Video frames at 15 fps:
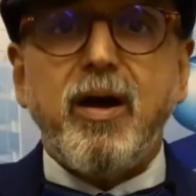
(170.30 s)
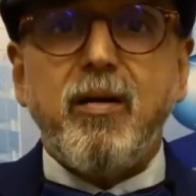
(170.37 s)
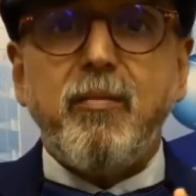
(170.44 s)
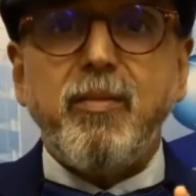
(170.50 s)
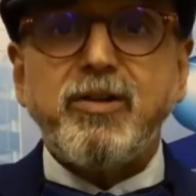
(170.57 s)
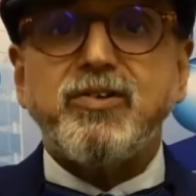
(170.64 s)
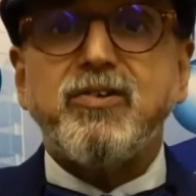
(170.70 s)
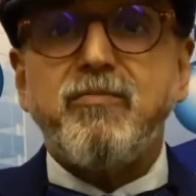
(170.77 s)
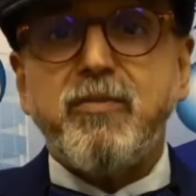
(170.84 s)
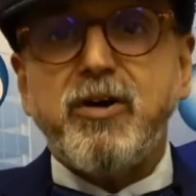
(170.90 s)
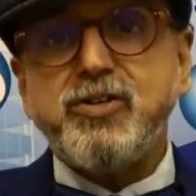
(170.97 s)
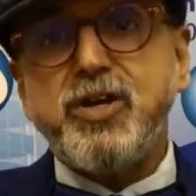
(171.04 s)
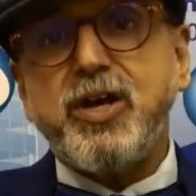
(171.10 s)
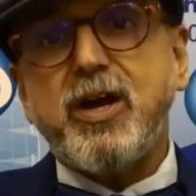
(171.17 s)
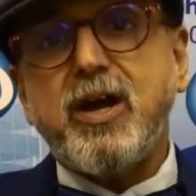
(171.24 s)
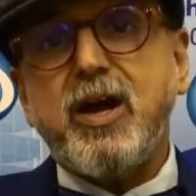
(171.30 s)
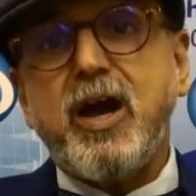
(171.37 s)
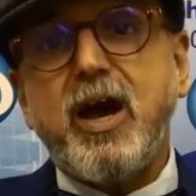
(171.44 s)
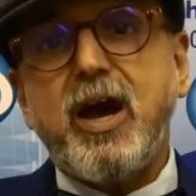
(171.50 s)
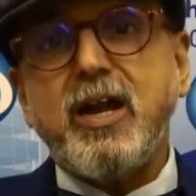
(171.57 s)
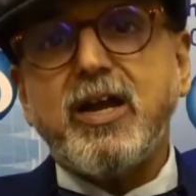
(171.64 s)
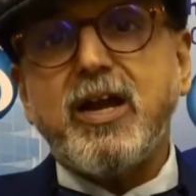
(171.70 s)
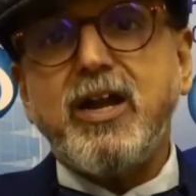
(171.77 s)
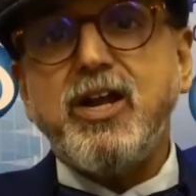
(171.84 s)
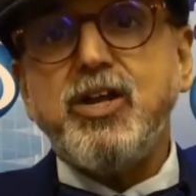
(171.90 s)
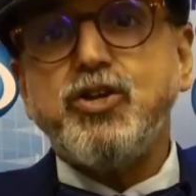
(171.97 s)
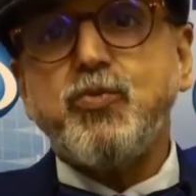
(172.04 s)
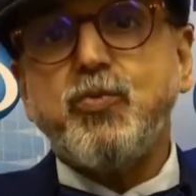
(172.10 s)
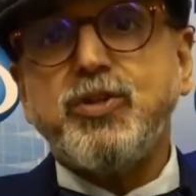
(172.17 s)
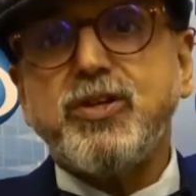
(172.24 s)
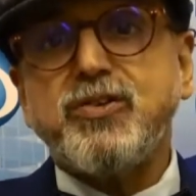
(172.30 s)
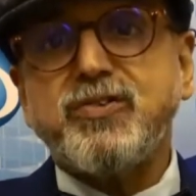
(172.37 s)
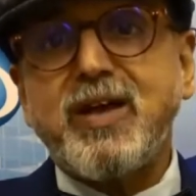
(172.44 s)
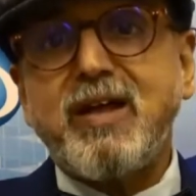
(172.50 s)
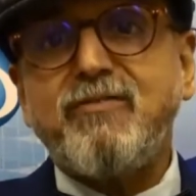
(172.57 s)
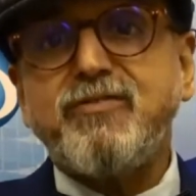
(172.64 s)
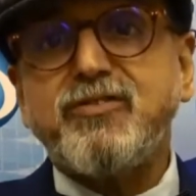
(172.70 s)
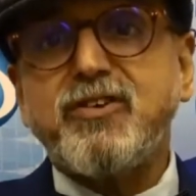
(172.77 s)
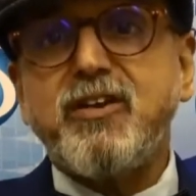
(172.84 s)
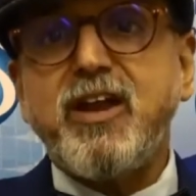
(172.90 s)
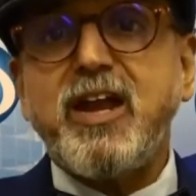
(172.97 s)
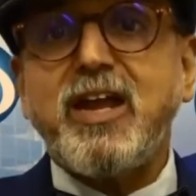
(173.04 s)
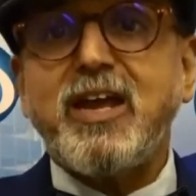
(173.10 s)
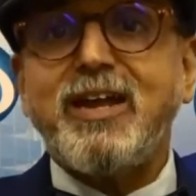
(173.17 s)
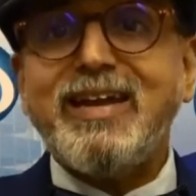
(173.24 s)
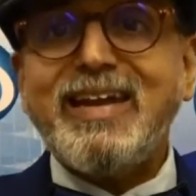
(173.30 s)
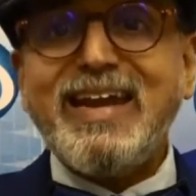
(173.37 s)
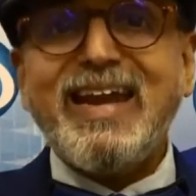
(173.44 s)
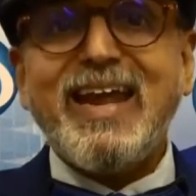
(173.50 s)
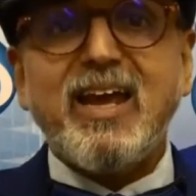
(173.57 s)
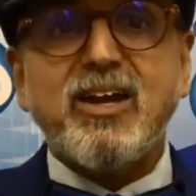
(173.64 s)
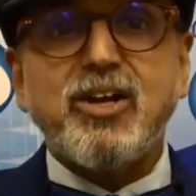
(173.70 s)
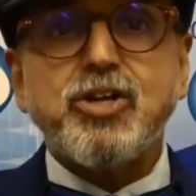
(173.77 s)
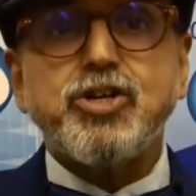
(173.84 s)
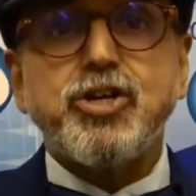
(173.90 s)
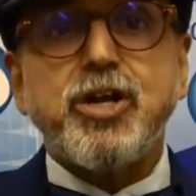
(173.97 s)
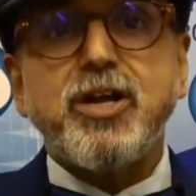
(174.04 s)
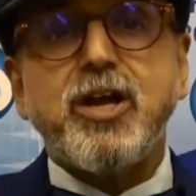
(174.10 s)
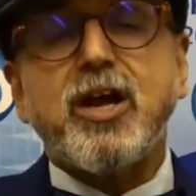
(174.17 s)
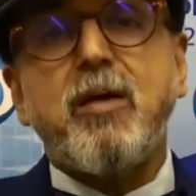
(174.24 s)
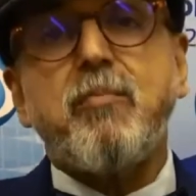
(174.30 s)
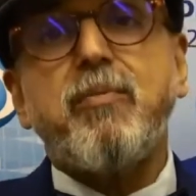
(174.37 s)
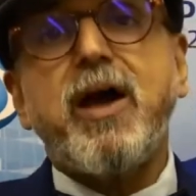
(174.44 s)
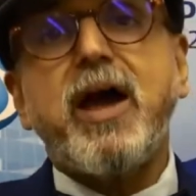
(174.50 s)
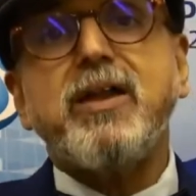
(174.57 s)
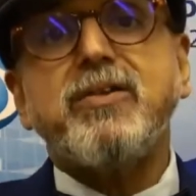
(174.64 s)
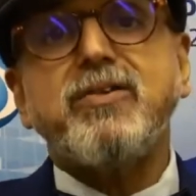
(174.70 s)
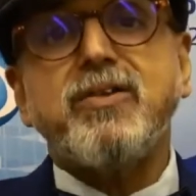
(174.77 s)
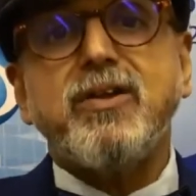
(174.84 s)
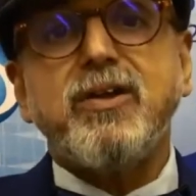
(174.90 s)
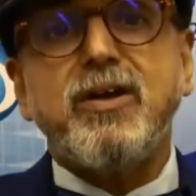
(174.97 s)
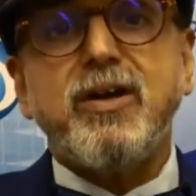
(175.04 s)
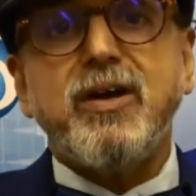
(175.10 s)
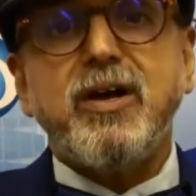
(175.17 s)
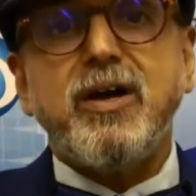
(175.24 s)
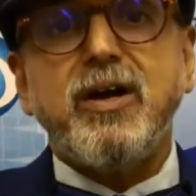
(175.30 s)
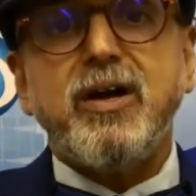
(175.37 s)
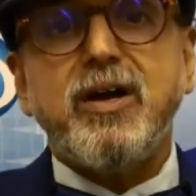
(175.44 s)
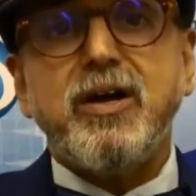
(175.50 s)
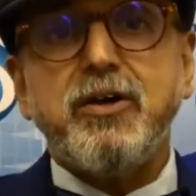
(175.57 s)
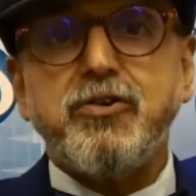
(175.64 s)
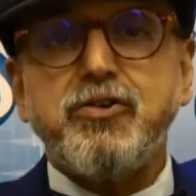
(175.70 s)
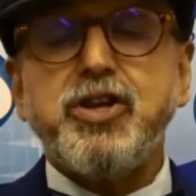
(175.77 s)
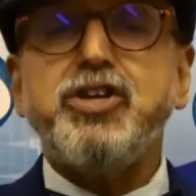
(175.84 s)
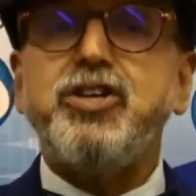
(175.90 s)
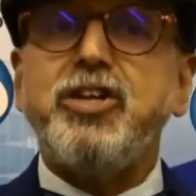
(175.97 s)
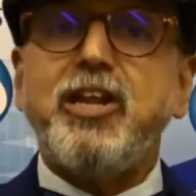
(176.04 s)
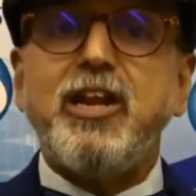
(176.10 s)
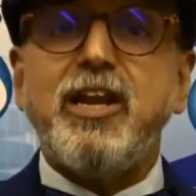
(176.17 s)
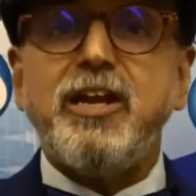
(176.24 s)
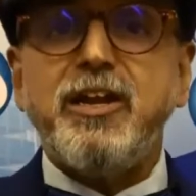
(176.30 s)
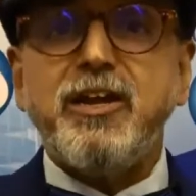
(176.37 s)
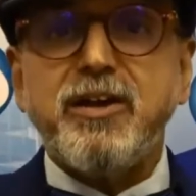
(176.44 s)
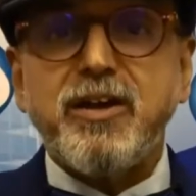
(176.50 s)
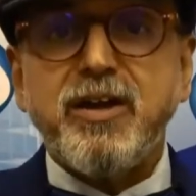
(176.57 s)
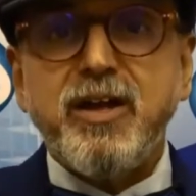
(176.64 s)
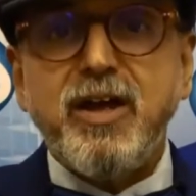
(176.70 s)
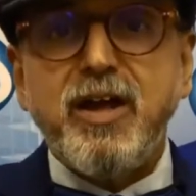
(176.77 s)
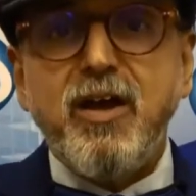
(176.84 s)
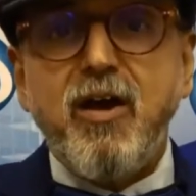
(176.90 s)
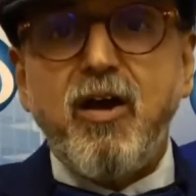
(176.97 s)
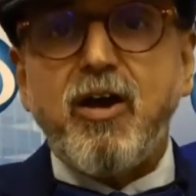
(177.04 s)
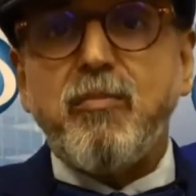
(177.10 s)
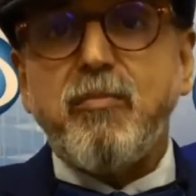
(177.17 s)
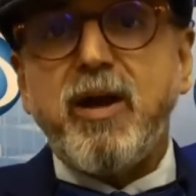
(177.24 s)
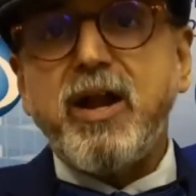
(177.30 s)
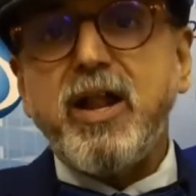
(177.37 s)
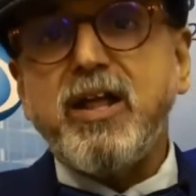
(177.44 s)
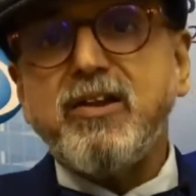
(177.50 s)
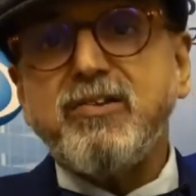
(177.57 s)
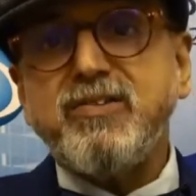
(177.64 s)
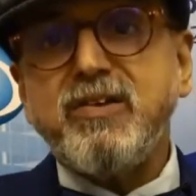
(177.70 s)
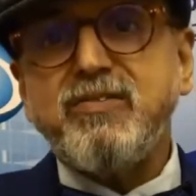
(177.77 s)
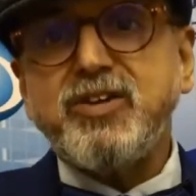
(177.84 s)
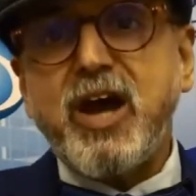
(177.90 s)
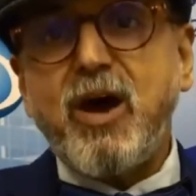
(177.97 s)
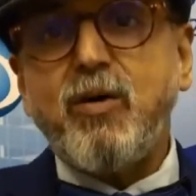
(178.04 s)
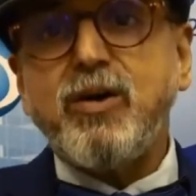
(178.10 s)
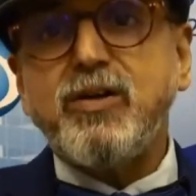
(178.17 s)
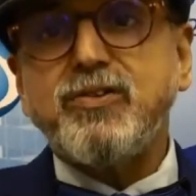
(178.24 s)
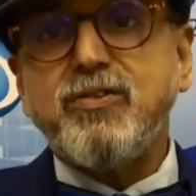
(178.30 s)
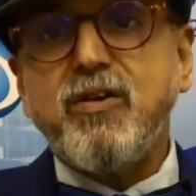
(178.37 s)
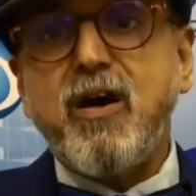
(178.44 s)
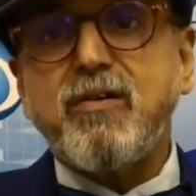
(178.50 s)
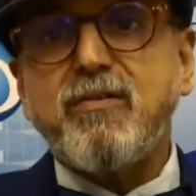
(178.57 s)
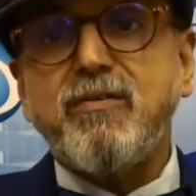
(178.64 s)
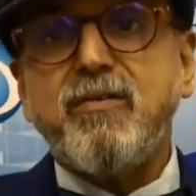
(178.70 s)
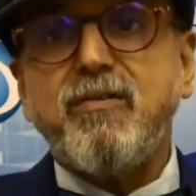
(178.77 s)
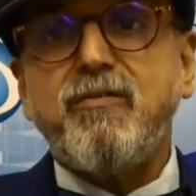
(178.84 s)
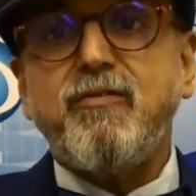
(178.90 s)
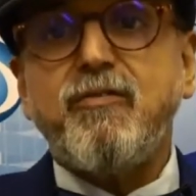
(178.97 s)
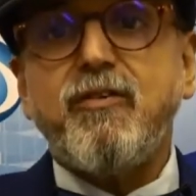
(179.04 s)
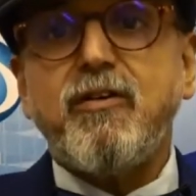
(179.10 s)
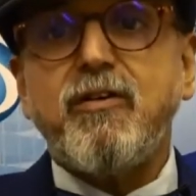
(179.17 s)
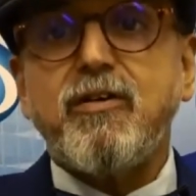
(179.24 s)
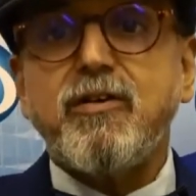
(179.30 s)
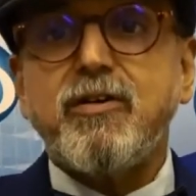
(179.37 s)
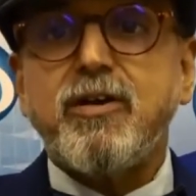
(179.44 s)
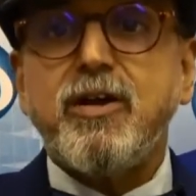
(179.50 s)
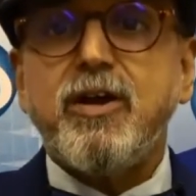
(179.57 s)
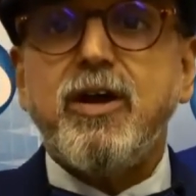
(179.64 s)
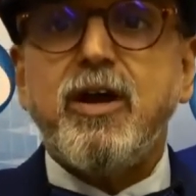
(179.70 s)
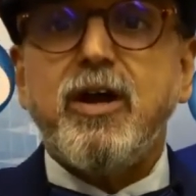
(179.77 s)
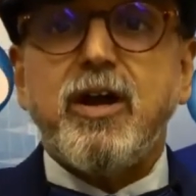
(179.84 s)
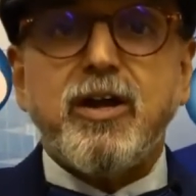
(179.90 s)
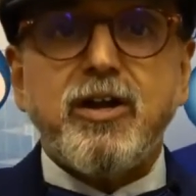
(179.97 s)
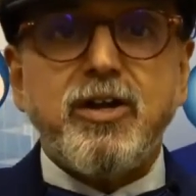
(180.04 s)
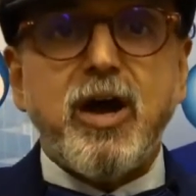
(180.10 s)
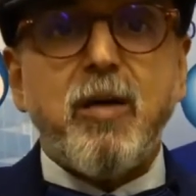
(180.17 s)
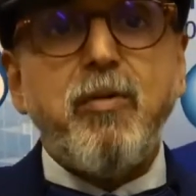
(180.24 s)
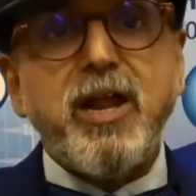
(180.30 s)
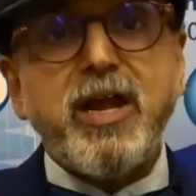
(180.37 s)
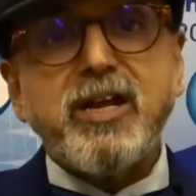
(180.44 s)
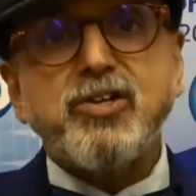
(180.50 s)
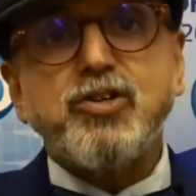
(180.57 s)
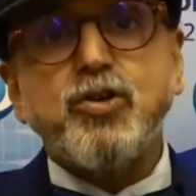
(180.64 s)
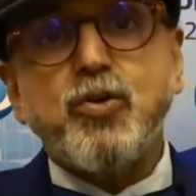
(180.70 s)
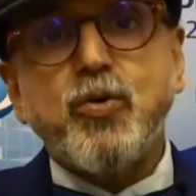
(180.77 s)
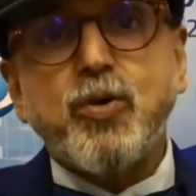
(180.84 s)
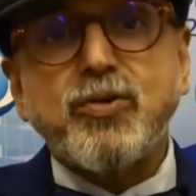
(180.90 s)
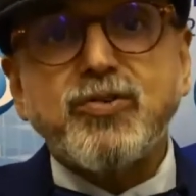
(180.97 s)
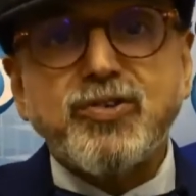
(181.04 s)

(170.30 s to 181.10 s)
midst of merging Al Khalij with itself, creating a leading Sharia compliant regional lender, on Monday received shareholders' nod for doubling its Sukuk